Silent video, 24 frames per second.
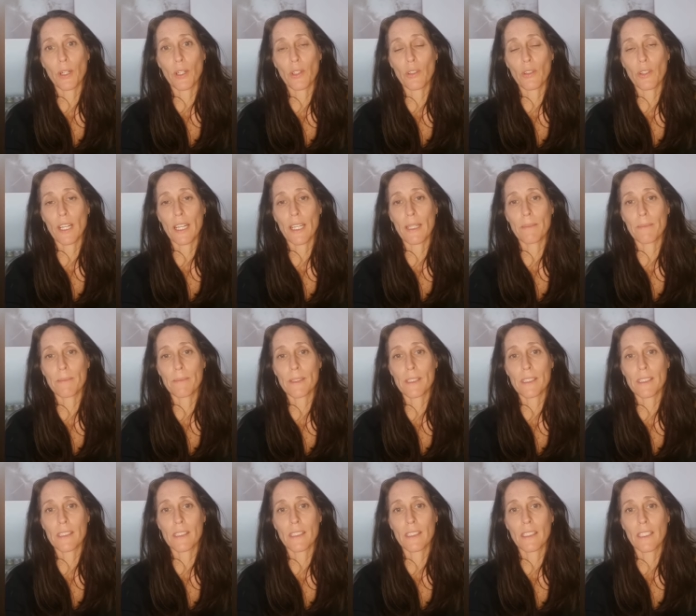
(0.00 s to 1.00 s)

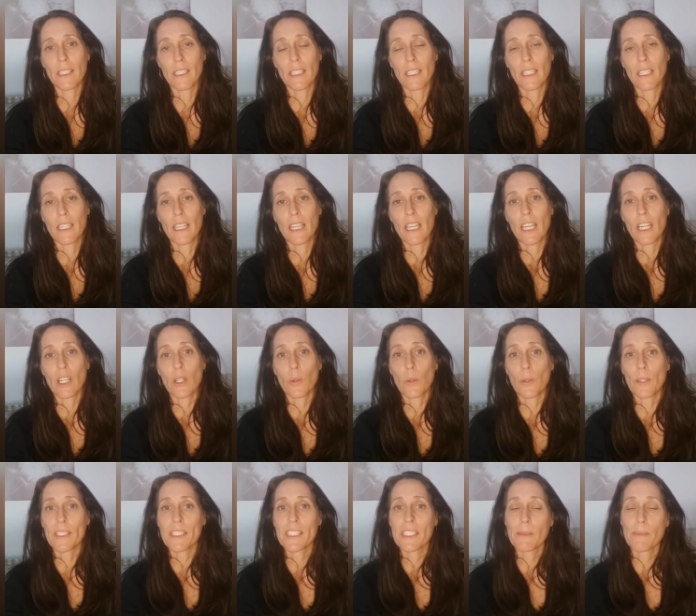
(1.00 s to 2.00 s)
programs,
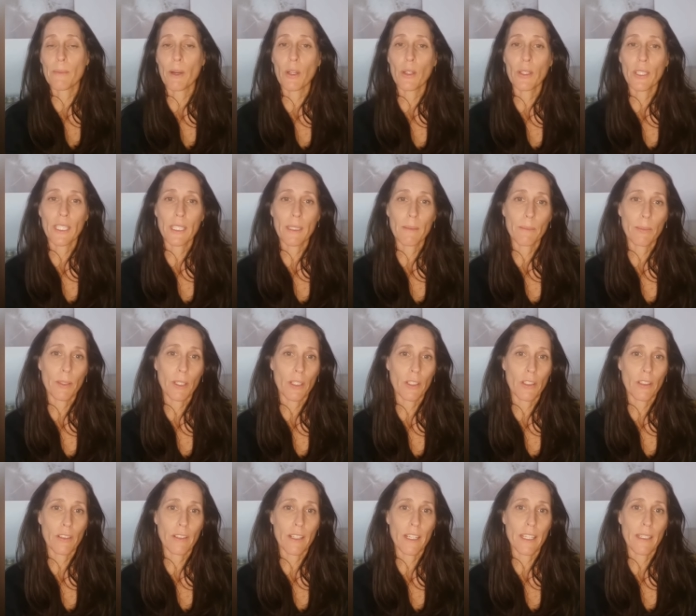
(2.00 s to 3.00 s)
quit smoking
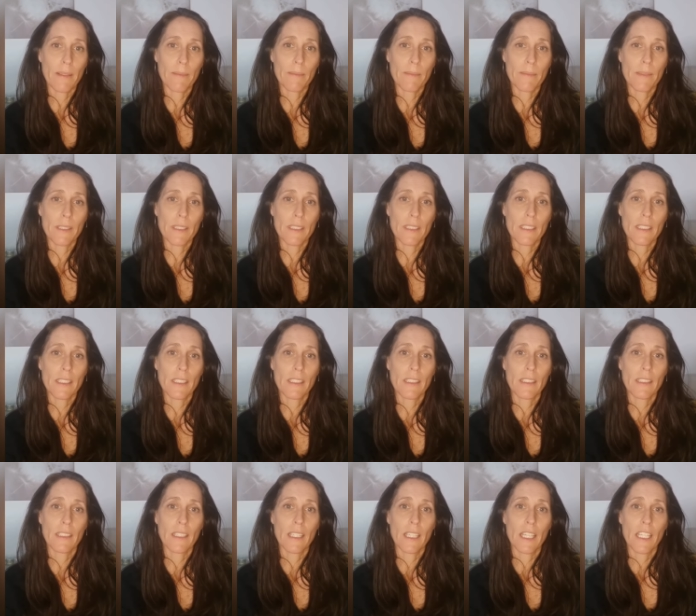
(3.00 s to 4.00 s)
programs,
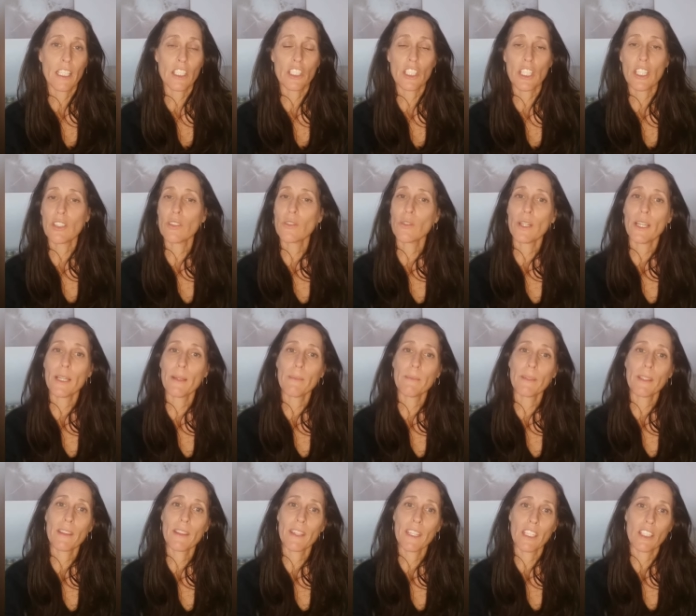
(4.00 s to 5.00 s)
general
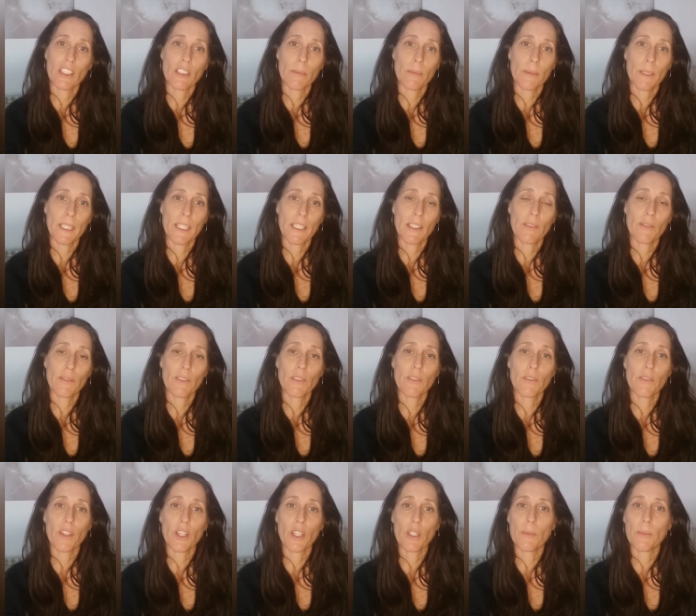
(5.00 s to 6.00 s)
hypnotherapy for
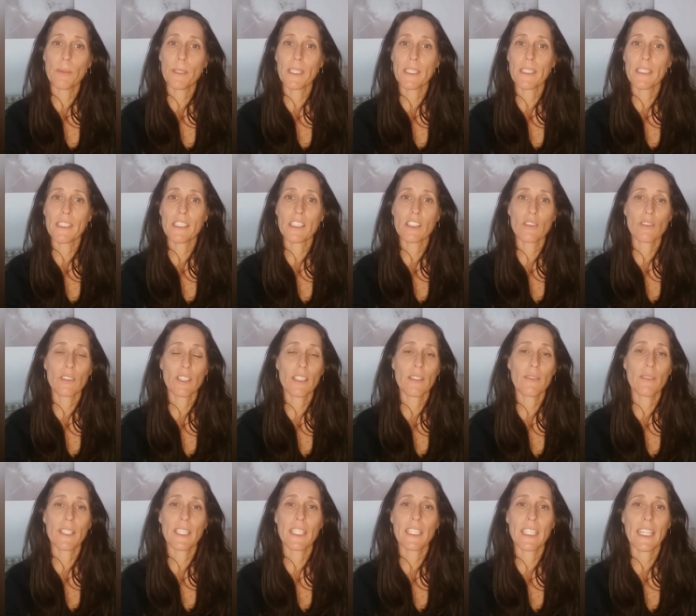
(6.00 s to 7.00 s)
phobias,
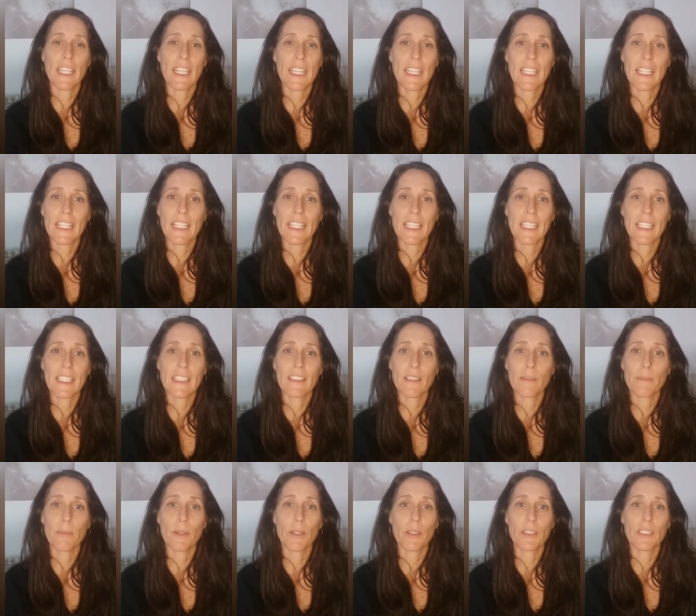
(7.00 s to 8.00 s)
grieving, healing the
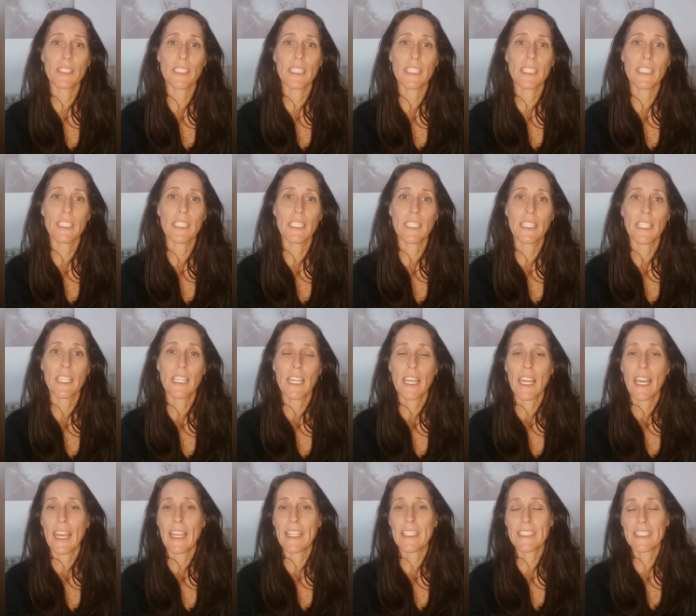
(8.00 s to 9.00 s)
body,
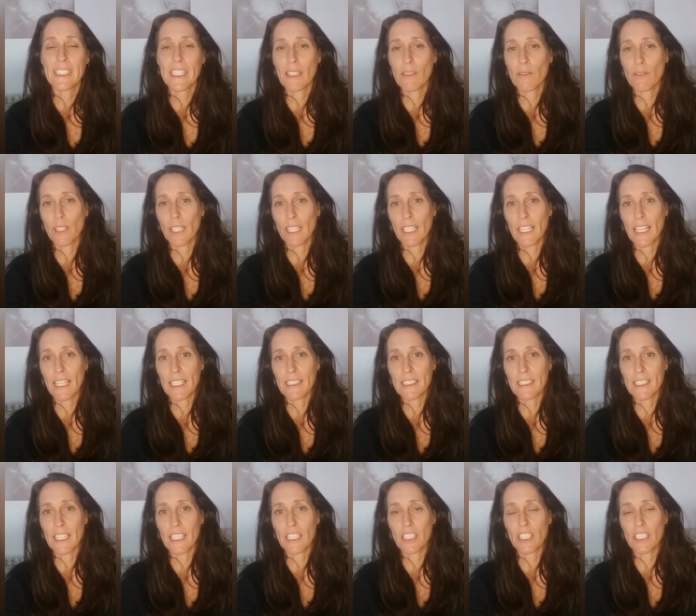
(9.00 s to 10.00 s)
and deep
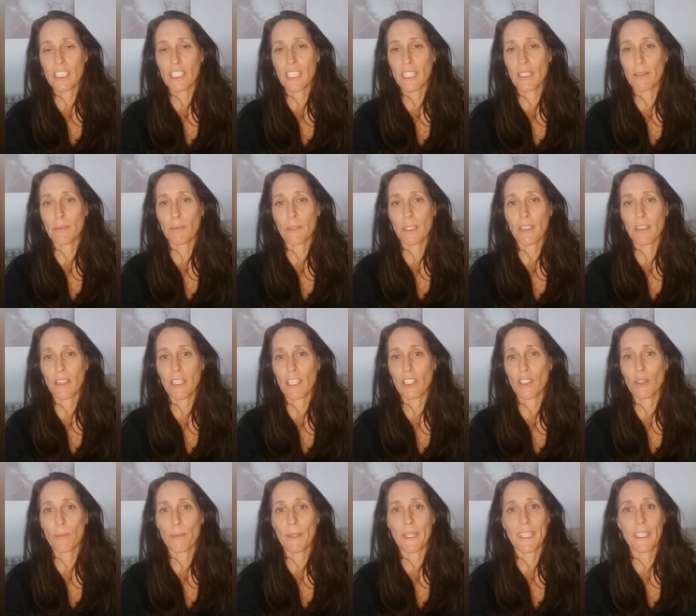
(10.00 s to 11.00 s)
relaxation
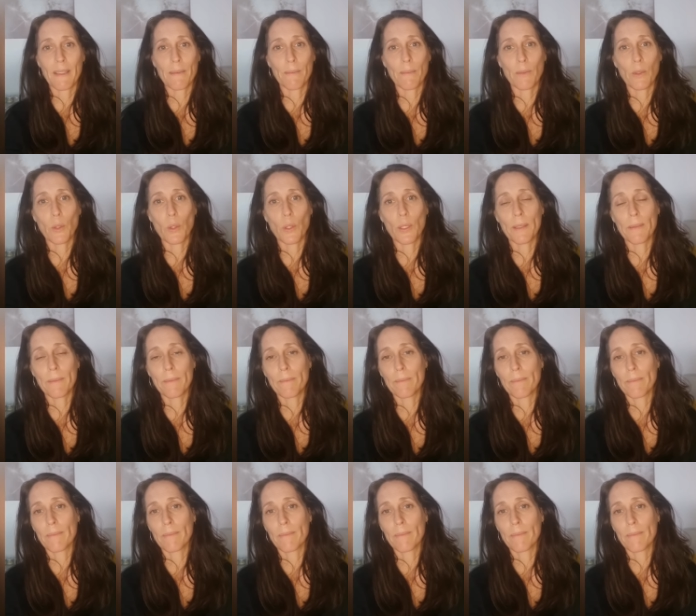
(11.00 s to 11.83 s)
hypnotherapy and more.